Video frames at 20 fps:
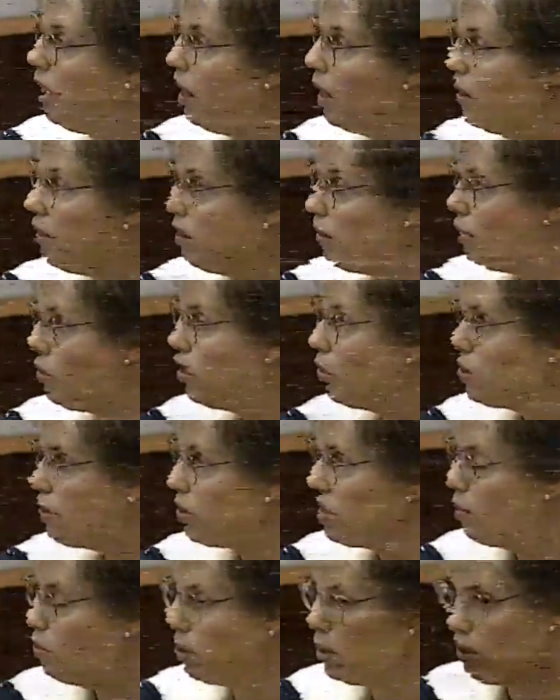and of course
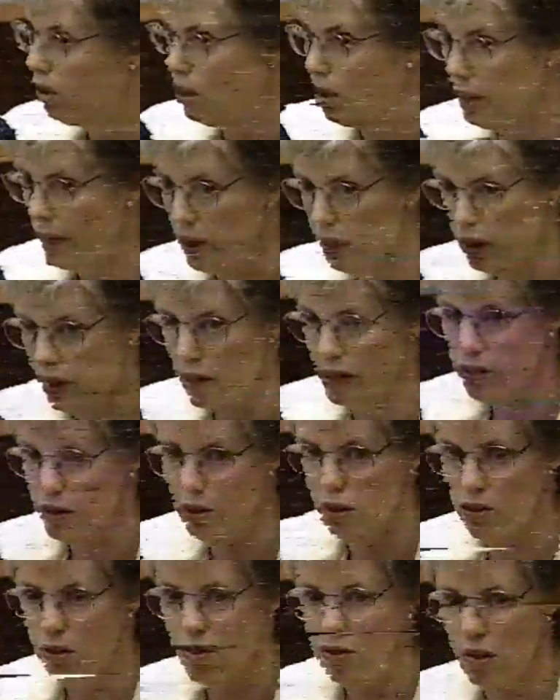they weren't all analyzed
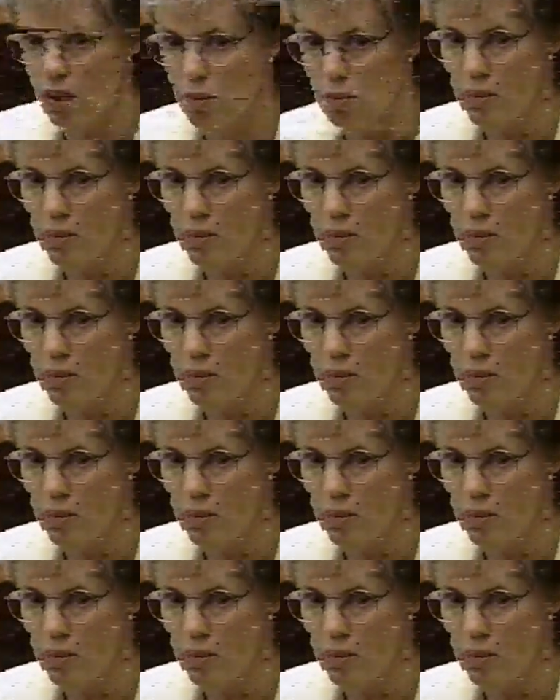at the same